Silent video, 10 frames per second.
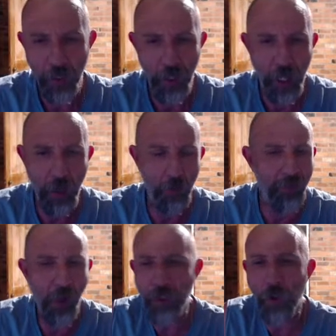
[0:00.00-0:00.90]
We've
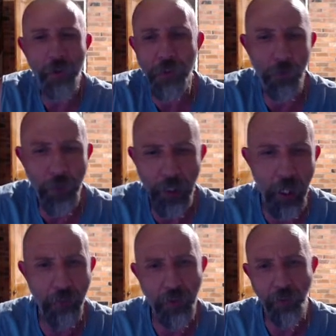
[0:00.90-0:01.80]
only got 3
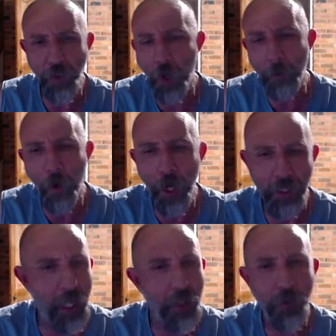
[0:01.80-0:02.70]
left. If you don't buy it
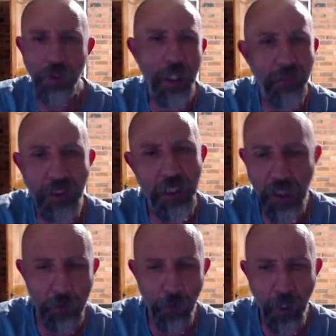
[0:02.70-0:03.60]
now, you'll never see
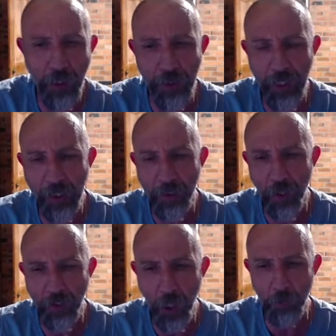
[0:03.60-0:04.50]
this product again.
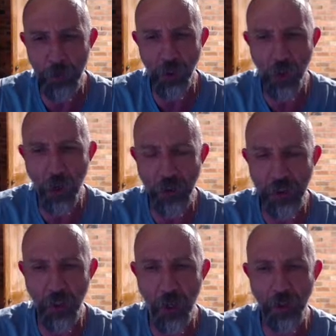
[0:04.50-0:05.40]
So DALP's cologne
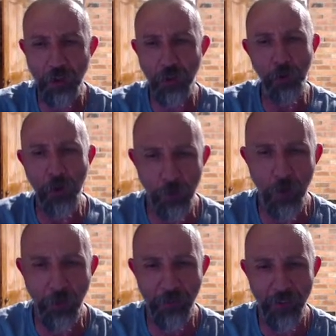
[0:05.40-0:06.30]
just goes through the
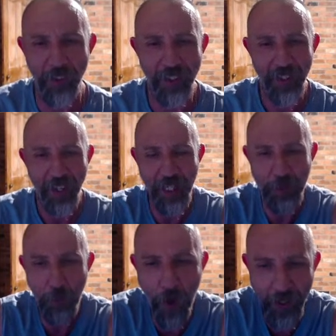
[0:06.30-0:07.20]
roof, and he's
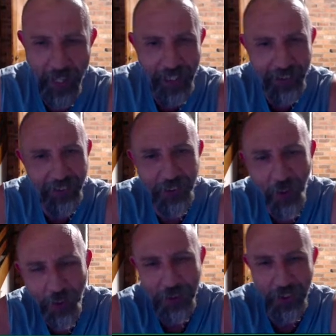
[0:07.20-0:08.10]
buying thousands of
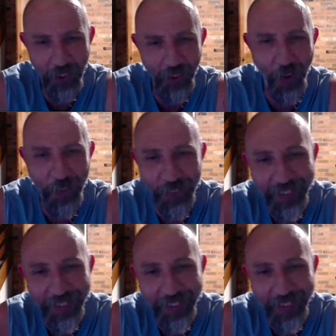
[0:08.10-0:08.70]
dollars of cologne.